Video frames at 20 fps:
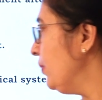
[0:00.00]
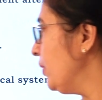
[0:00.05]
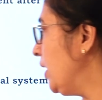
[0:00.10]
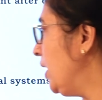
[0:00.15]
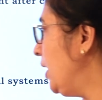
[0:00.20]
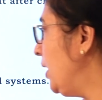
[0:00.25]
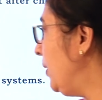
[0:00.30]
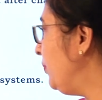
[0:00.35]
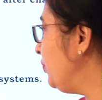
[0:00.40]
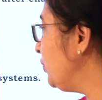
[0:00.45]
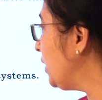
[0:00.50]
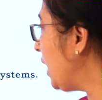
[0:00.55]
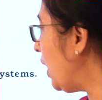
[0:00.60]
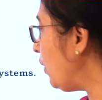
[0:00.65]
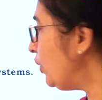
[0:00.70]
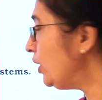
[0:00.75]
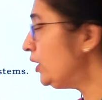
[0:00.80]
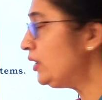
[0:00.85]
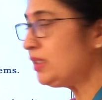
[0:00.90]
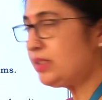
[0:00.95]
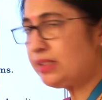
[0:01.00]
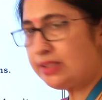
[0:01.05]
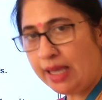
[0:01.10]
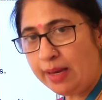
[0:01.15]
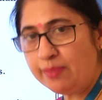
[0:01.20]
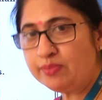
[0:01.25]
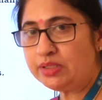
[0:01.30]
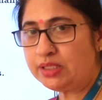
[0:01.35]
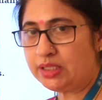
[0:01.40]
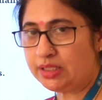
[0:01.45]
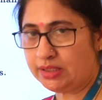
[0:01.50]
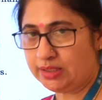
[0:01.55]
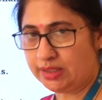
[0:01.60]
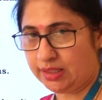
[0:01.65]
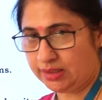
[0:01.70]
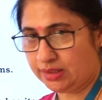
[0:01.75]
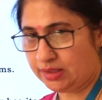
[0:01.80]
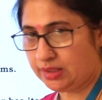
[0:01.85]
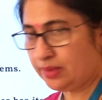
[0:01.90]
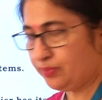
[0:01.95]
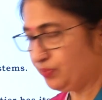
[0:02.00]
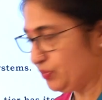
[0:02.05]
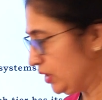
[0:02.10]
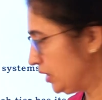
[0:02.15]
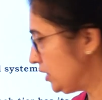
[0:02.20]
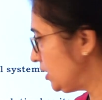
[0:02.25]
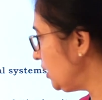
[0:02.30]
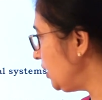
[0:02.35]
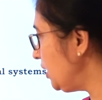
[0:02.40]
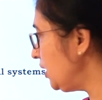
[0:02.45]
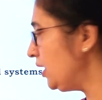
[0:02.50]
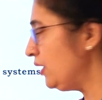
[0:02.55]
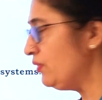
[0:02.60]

uh, govern the same citizens, isn't it?